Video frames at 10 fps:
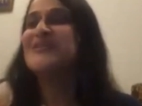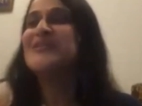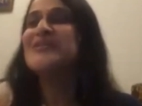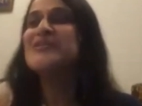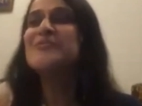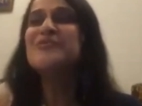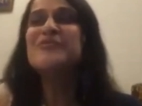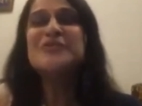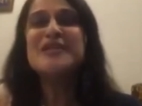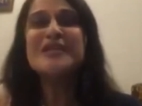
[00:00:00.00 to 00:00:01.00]
So before
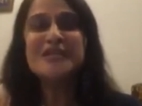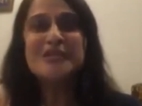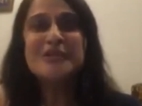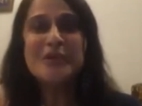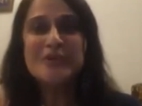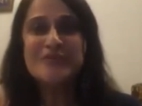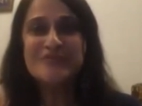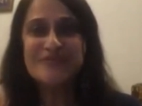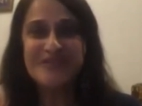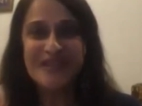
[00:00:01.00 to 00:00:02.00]
taking a long
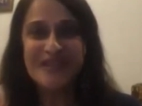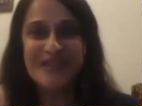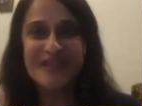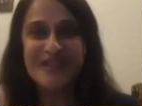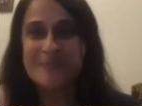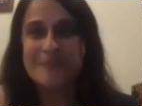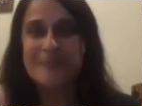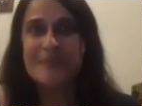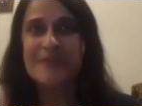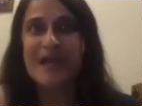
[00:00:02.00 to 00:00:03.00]
flight,
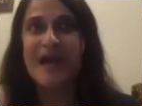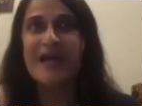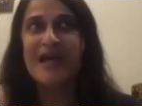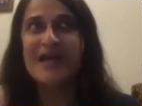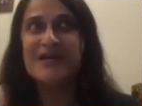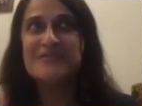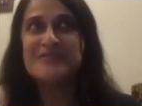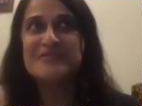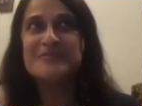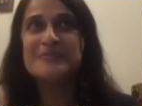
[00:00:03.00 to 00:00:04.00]
I have
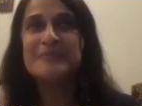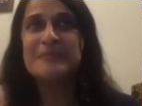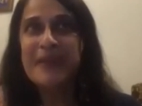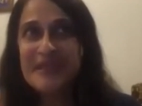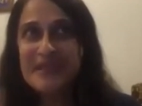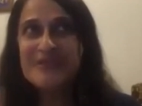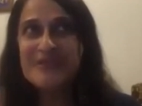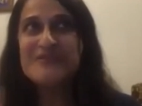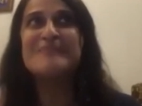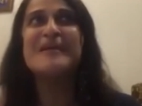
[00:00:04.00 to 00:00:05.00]
many of
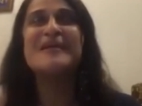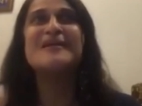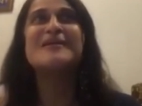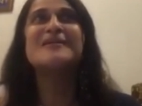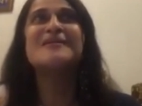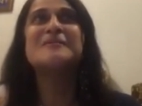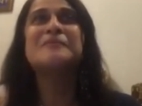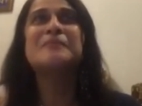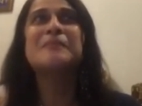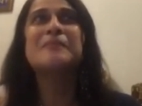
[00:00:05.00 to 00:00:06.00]
my
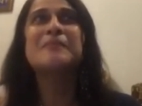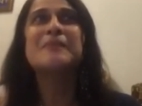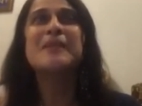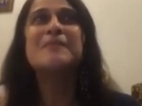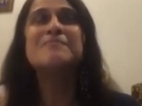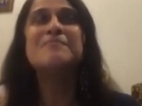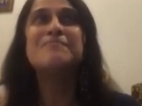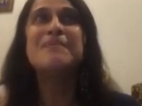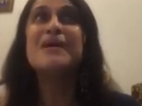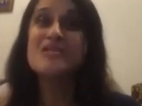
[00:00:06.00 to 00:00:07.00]

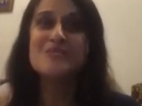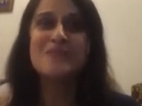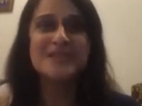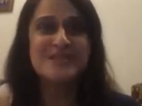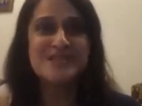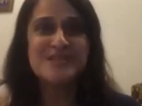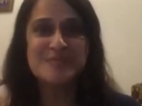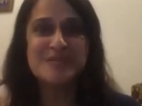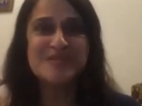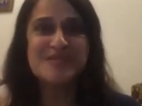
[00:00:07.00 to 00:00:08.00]
past
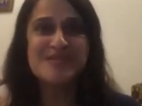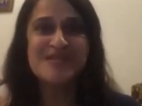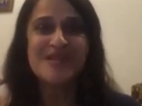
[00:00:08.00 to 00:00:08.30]
participants